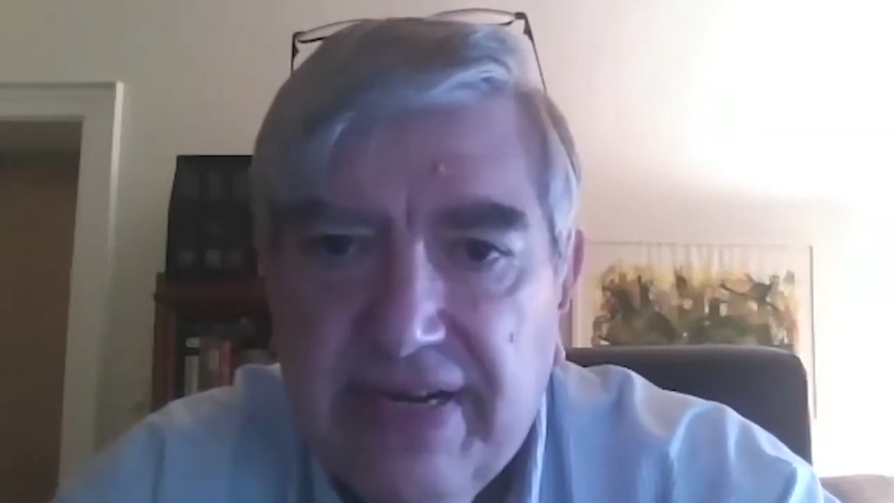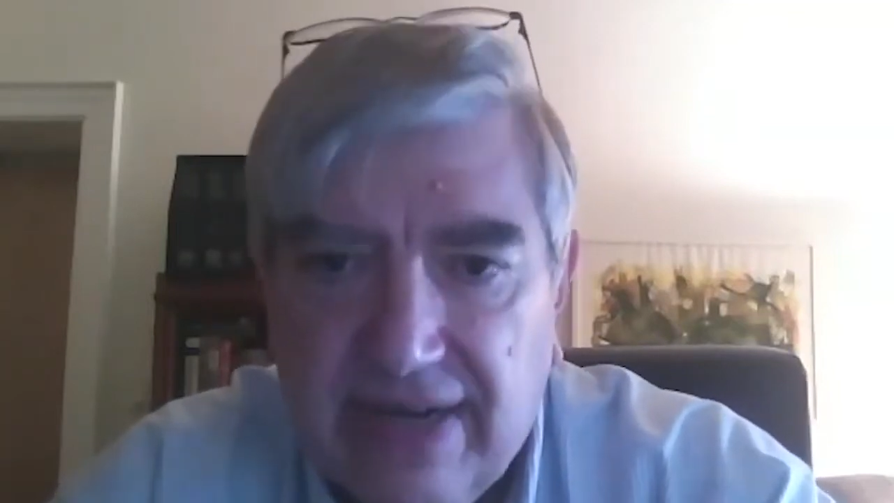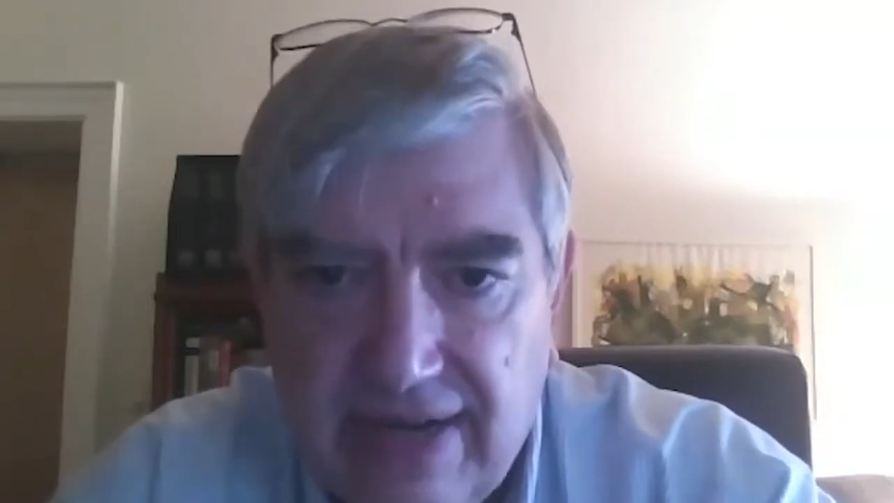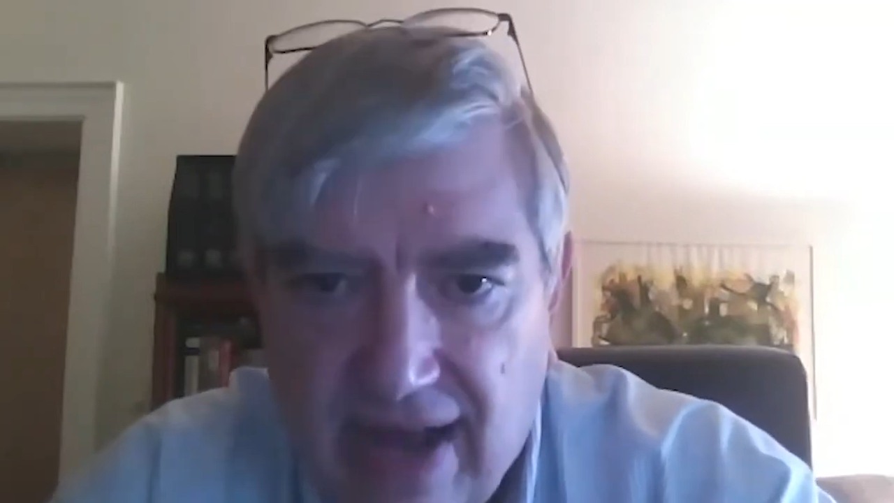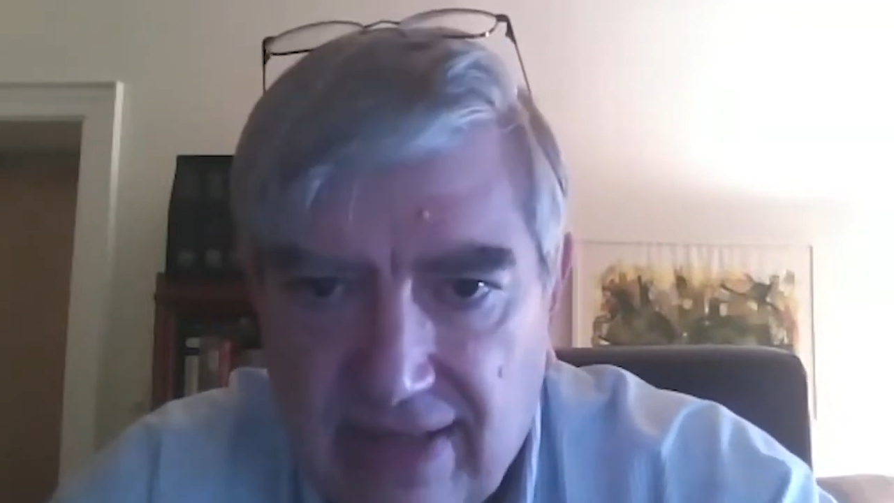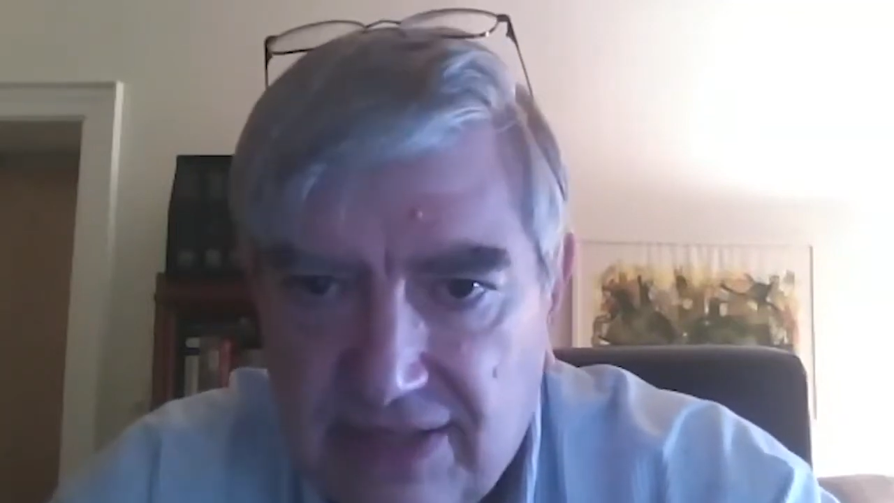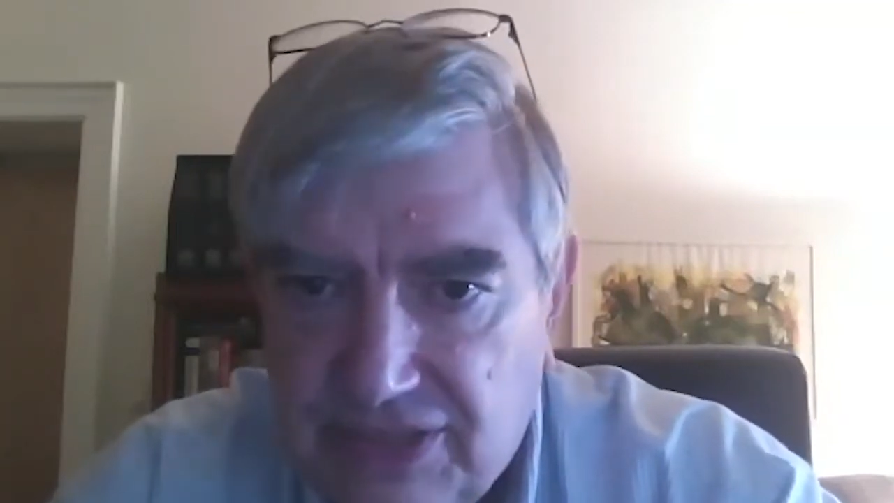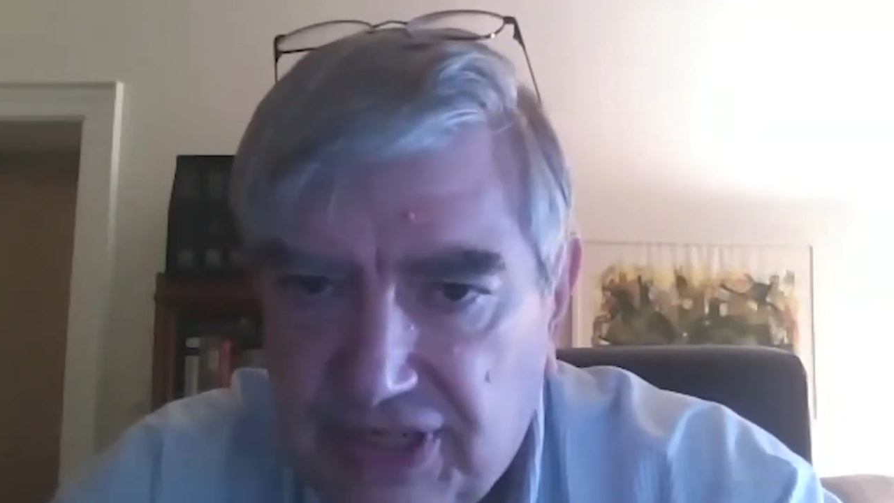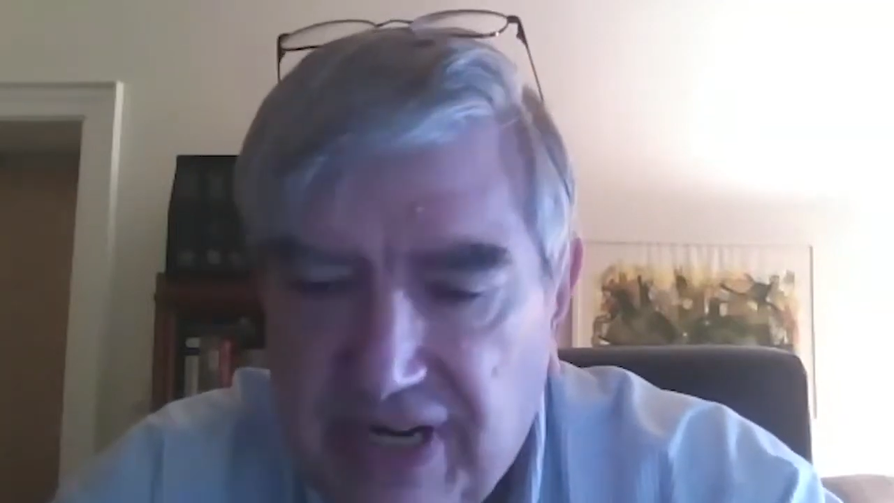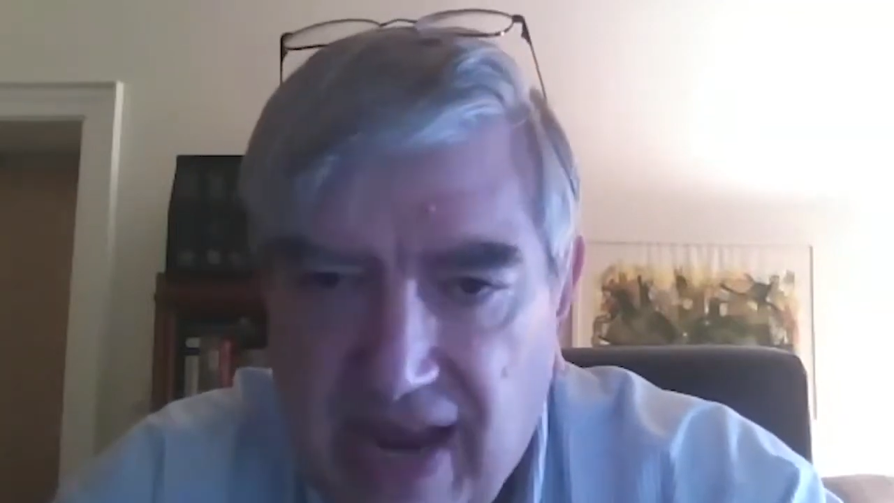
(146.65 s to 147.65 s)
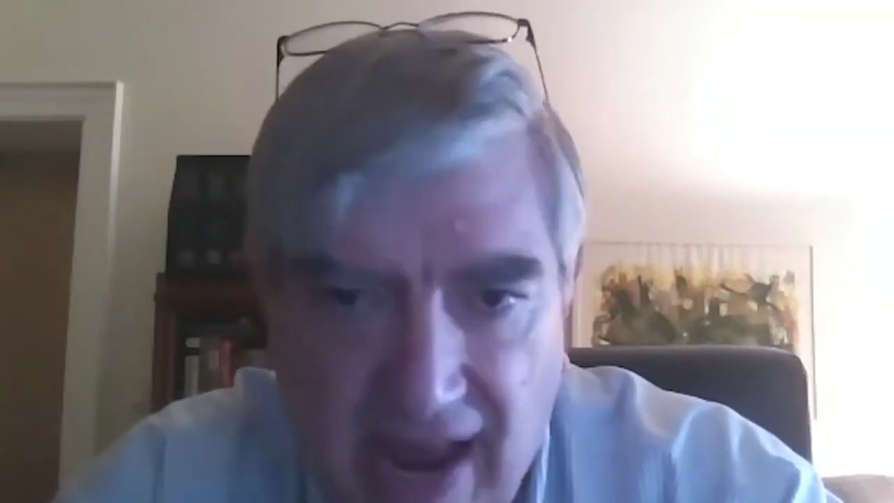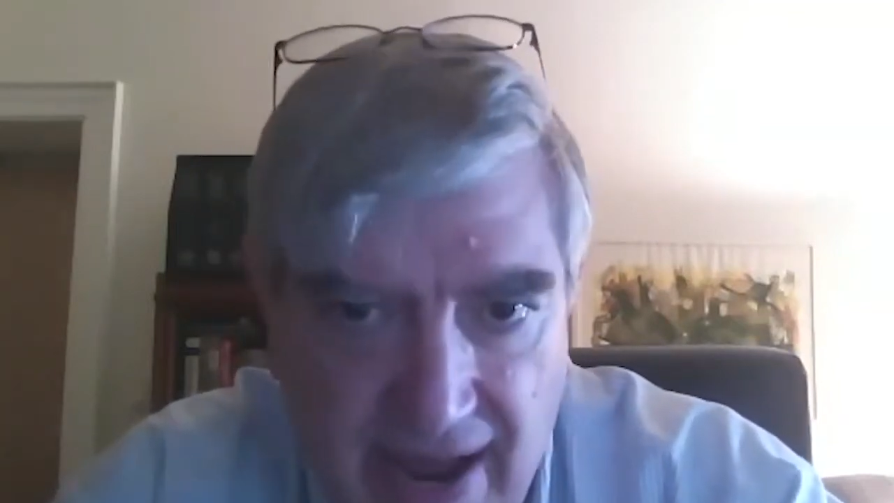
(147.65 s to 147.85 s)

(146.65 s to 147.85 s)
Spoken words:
technology